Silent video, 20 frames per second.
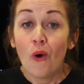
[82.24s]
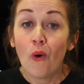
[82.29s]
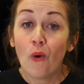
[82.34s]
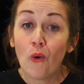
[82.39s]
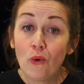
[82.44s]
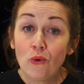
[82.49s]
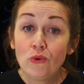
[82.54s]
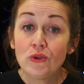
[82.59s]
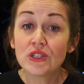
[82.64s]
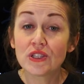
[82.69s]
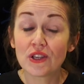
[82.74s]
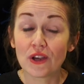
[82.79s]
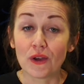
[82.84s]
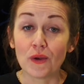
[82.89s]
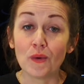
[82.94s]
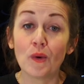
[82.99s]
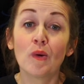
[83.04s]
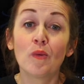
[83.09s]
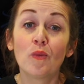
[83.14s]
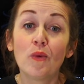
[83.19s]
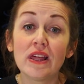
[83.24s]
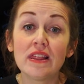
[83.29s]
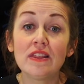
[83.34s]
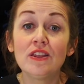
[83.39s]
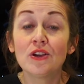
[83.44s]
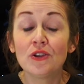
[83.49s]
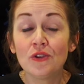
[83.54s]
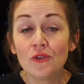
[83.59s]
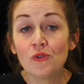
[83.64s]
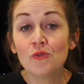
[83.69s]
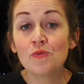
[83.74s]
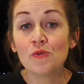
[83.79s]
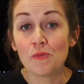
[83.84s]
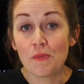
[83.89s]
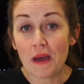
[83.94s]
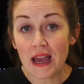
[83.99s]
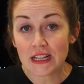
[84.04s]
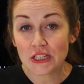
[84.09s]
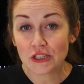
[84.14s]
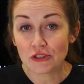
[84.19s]
Also, with your normal
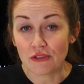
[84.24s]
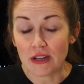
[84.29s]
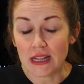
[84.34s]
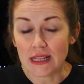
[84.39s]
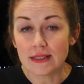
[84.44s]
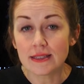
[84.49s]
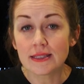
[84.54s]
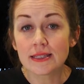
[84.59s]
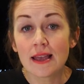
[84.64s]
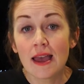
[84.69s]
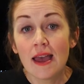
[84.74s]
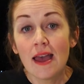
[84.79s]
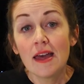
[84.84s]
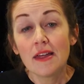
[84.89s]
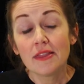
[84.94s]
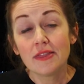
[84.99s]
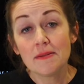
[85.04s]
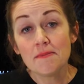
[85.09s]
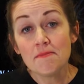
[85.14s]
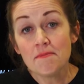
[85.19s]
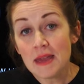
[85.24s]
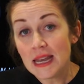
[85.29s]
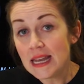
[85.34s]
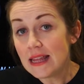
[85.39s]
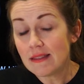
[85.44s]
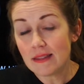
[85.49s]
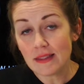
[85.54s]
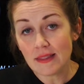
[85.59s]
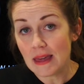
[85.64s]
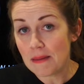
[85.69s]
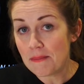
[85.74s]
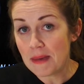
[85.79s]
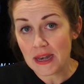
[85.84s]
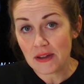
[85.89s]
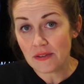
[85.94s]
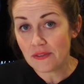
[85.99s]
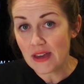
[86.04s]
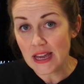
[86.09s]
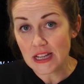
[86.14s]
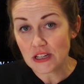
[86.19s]
batteries, the minute that they're
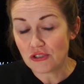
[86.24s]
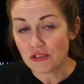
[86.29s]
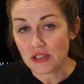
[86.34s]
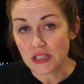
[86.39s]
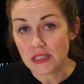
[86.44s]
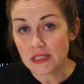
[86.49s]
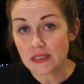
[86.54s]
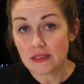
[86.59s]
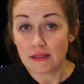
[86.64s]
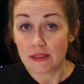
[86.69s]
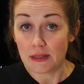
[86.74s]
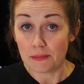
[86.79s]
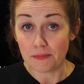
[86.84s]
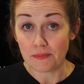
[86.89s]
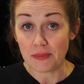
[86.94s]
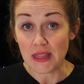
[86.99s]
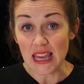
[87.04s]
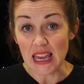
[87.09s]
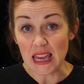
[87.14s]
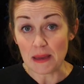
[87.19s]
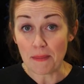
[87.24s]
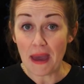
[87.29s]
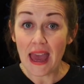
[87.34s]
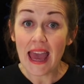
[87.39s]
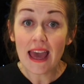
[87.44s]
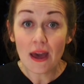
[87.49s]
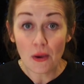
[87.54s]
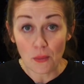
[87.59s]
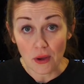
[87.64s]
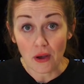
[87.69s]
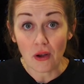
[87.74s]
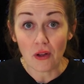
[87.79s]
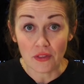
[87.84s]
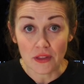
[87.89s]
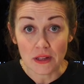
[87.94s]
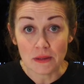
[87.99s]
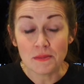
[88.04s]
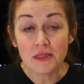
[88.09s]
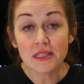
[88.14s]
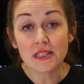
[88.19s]
manufactured, the power
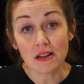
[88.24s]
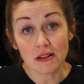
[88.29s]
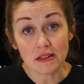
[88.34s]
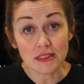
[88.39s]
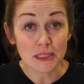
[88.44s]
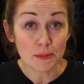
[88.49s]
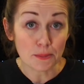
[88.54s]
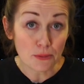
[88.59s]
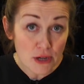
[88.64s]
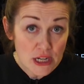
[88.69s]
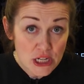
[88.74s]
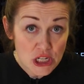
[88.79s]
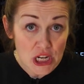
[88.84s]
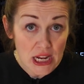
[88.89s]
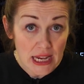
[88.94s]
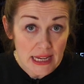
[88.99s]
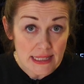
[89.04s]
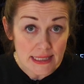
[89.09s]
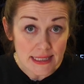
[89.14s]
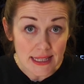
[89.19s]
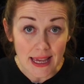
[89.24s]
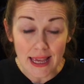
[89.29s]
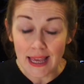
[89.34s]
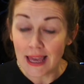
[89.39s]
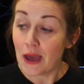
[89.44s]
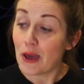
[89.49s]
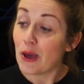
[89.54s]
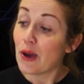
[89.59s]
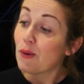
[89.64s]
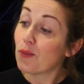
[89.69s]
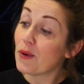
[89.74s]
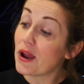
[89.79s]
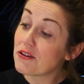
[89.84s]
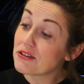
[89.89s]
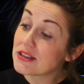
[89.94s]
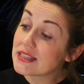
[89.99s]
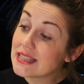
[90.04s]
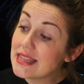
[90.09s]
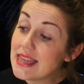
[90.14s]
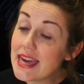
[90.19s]
on them starts depreciating,
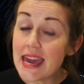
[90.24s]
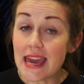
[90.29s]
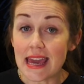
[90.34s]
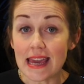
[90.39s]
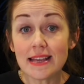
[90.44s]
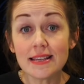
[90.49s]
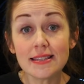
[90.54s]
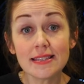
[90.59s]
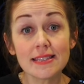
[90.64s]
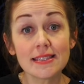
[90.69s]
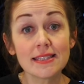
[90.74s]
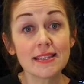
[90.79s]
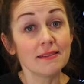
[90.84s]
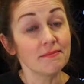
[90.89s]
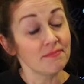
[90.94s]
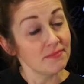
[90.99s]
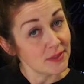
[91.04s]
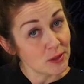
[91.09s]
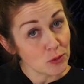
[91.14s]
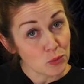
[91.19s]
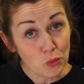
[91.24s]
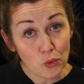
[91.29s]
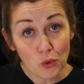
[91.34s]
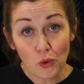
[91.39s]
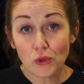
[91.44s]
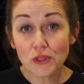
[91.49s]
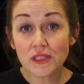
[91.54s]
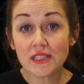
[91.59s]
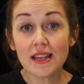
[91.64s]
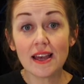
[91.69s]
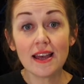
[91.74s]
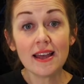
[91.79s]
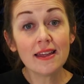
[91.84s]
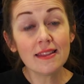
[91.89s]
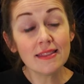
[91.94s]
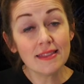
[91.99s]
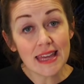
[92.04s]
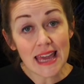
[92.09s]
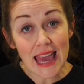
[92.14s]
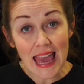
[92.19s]
whereas this, the water,
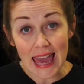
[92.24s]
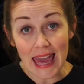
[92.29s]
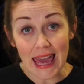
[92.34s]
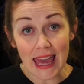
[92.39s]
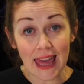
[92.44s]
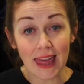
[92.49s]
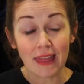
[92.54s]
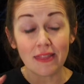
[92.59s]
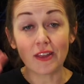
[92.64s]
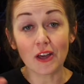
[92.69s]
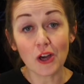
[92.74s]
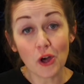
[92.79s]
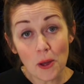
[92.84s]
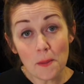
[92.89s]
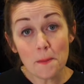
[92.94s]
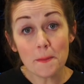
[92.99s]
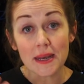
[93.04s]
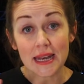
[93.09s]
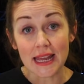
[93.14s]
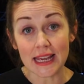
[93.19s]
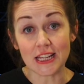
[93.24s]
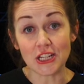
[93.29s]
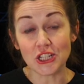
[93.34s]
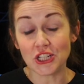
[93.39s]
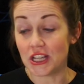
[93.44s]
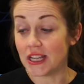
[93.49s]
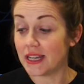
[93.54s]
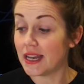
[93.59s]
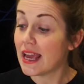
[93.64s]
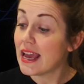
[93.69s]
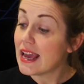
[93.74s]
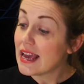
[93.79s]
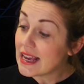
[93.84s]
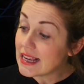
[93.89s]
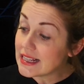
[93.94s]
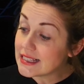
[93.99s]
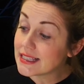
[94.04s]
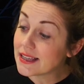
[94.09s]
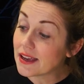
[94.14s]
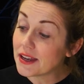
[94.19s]
the air, the combination
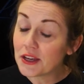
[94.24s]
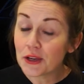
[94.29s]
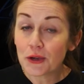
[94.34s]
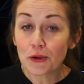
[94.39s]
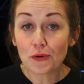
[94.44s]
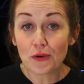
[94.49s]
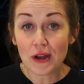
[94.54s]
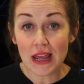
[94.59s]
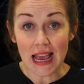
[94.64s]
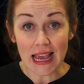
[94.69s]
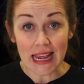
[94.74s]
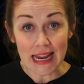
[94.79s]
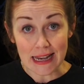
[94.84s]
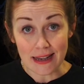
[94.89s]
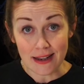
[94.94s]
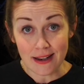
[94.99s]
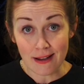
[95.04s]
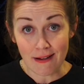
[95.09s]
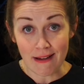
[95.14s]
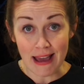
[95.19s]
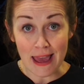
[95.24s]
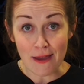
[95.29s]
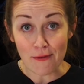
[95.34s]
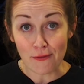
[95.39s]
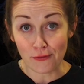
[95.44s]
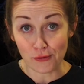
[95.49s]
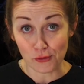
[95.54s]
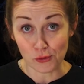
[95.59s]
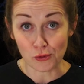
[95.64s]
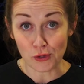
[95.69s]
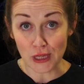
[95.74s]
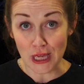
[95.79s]
is going to create light for